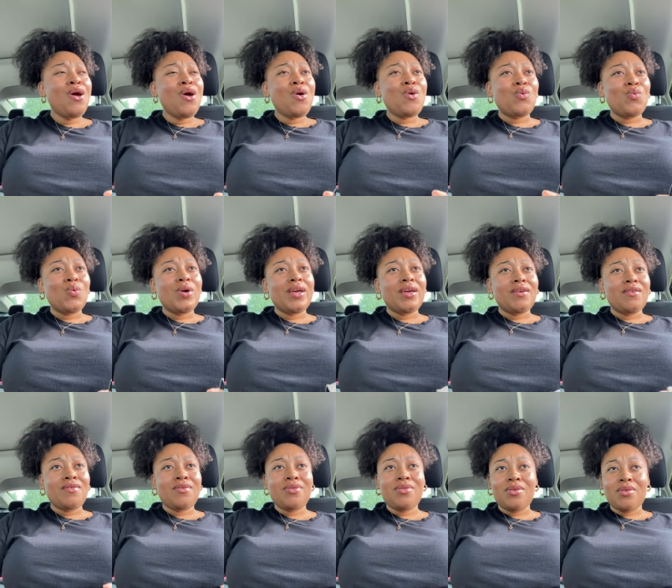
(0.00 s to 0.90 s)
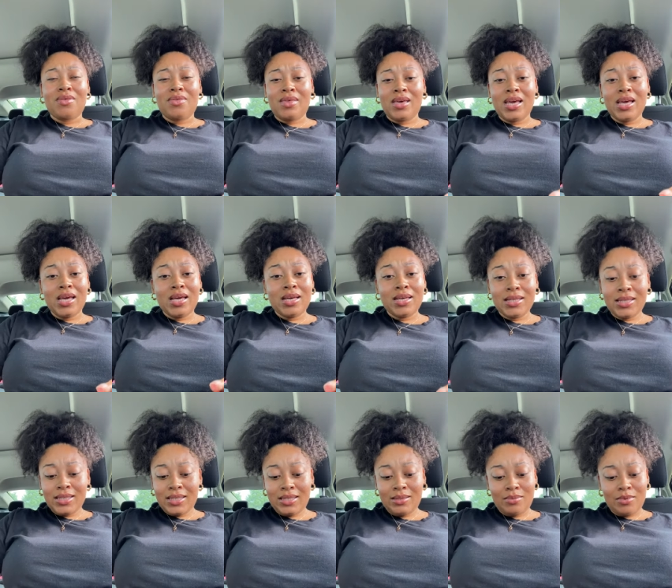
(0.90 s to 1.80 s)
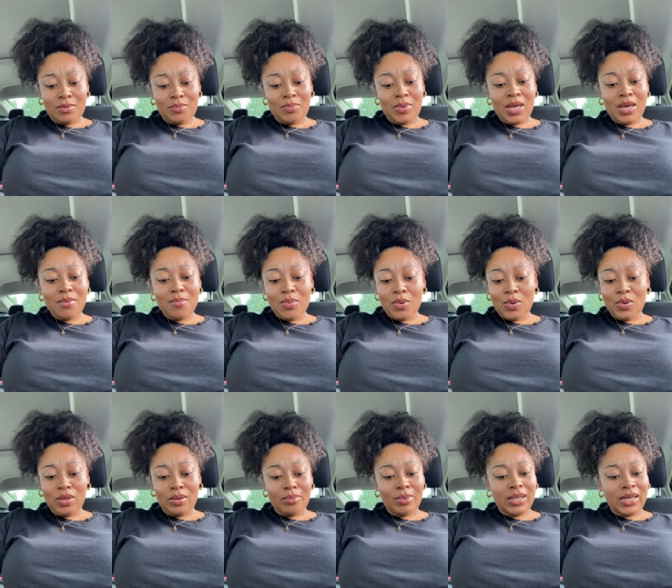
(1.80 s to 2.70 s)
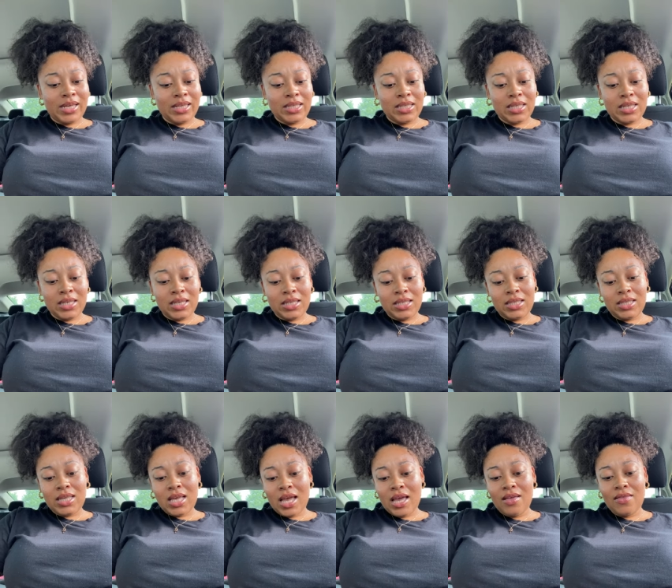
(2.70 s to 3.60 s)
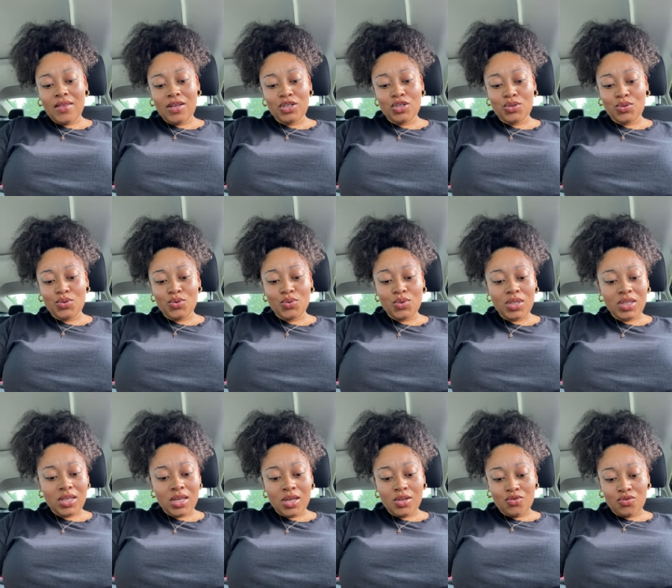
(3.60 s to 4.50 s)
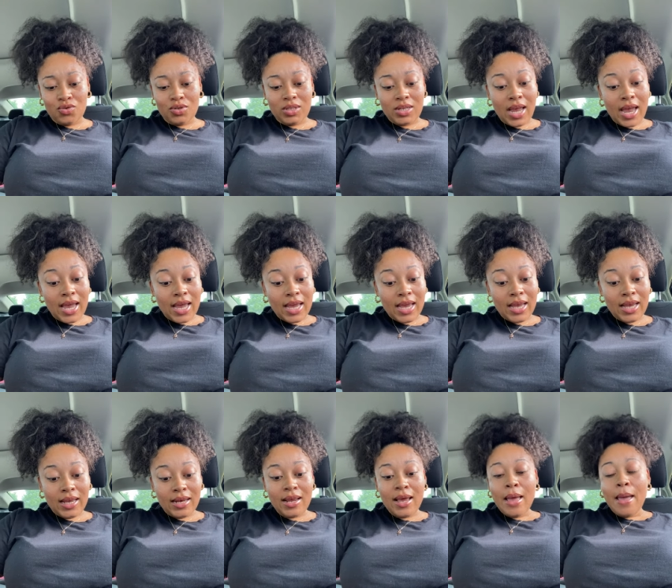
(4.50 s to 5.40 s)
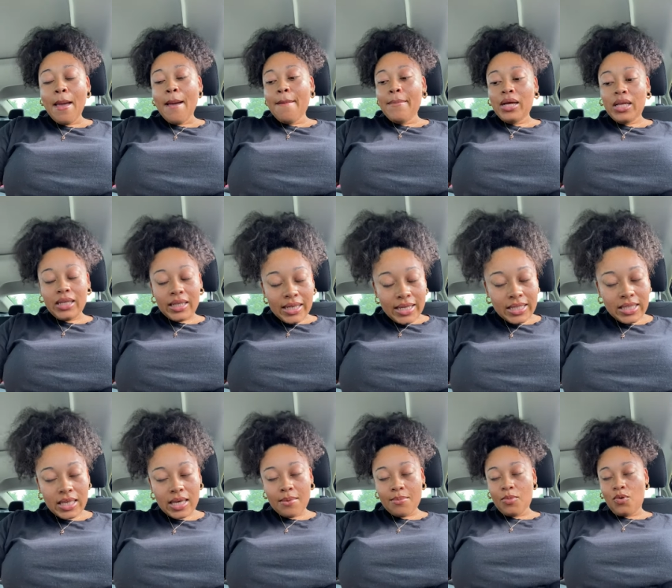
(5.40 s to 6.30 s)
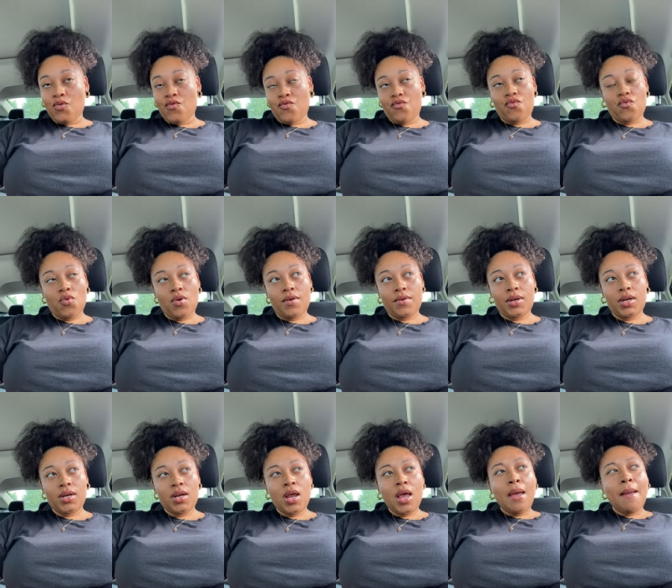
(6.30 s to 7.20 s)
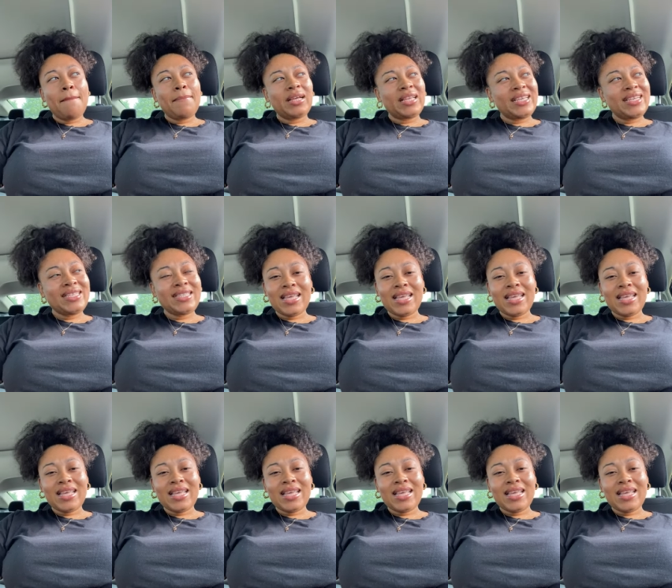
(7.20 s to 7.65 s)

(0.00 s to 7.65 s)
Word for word: with the things the people the places that you used to entertain please keep moving forward please